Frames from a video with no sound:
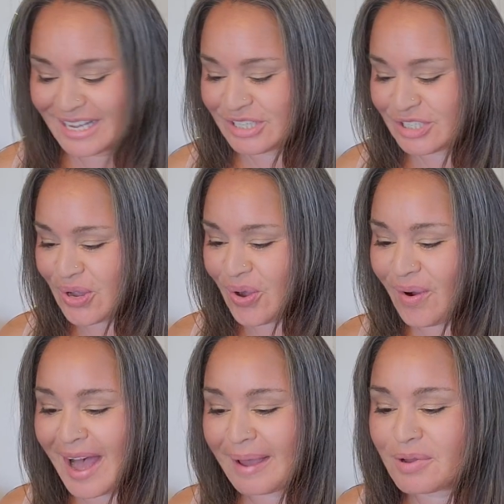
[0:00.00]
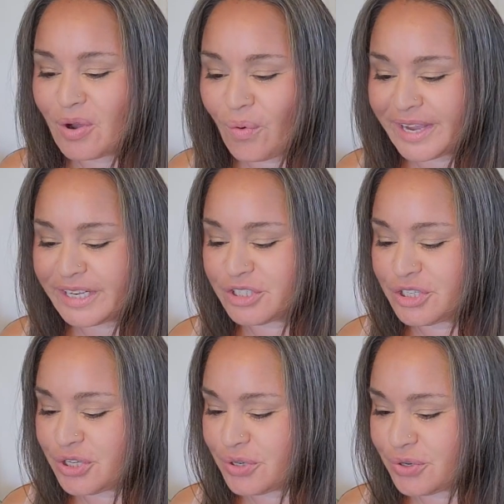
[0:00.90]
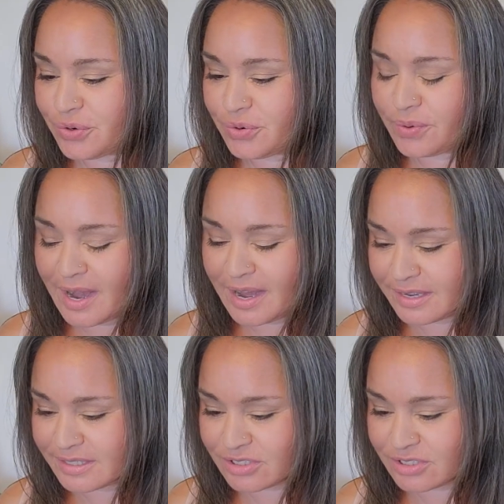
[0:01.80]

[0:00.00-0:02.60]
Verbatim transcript: So I'm going to uh,